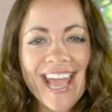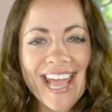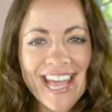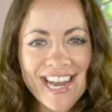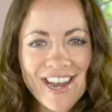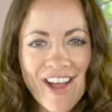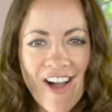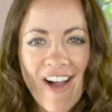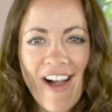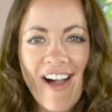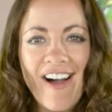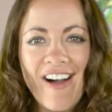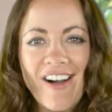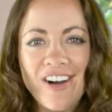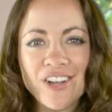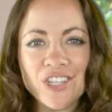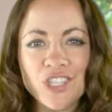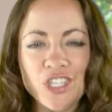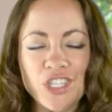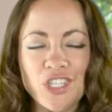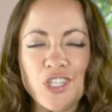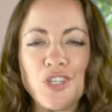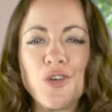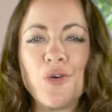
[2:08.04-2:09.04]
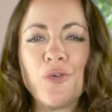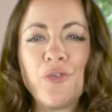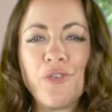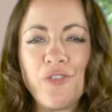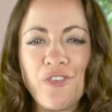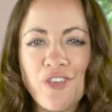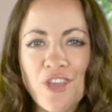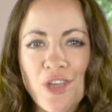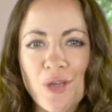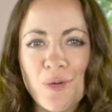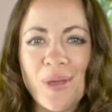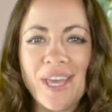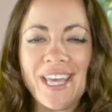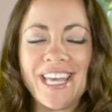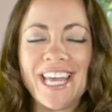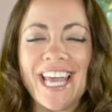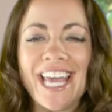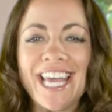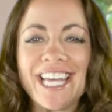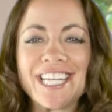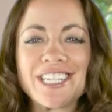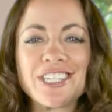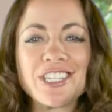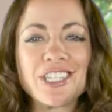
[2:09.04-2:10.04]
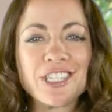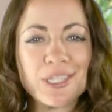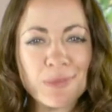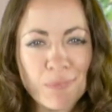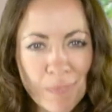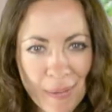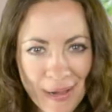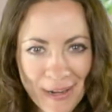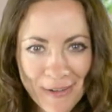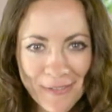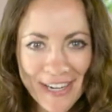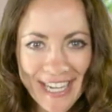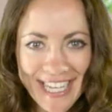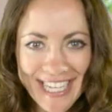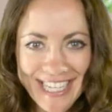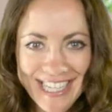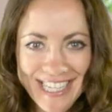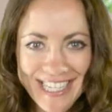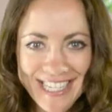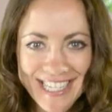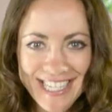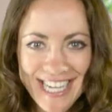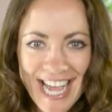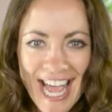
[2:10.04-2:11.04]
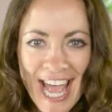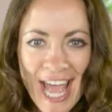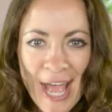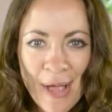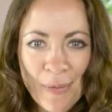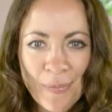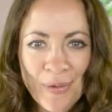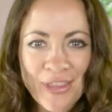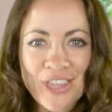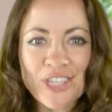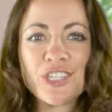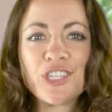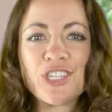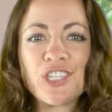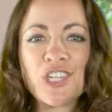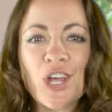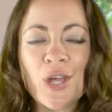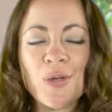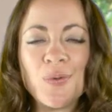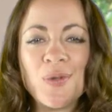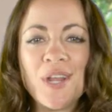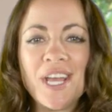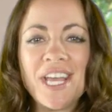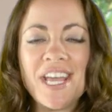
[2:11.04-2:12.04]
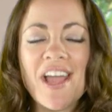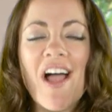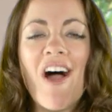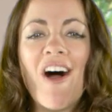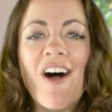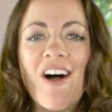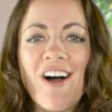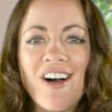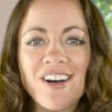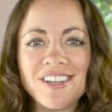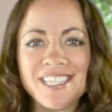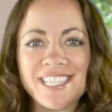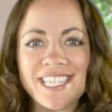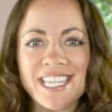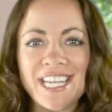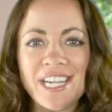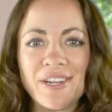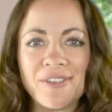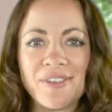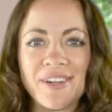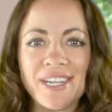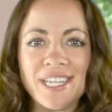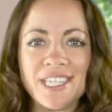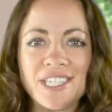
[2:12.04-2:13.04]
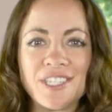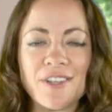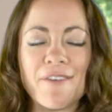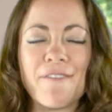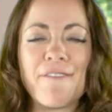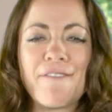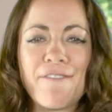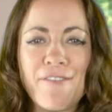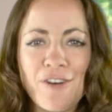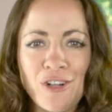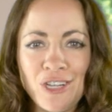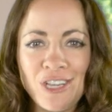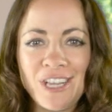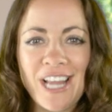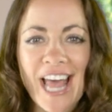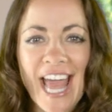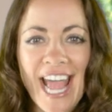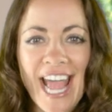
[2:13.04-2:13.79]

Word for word: Enhance your viewing experience with a Sony R series Full